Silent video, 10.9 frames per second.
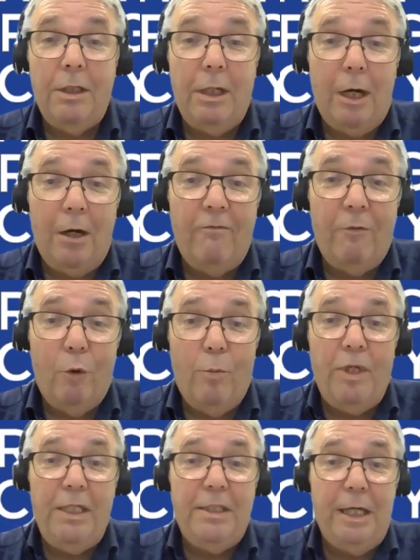the overall
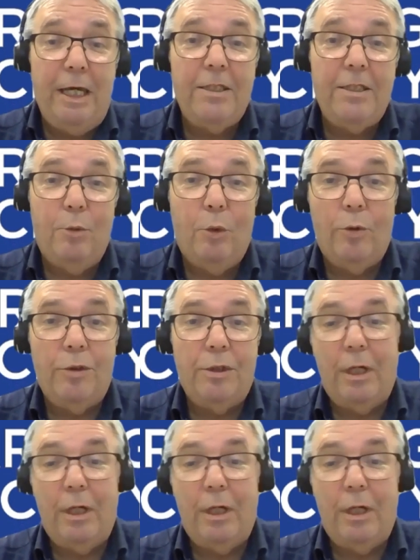BCS Award.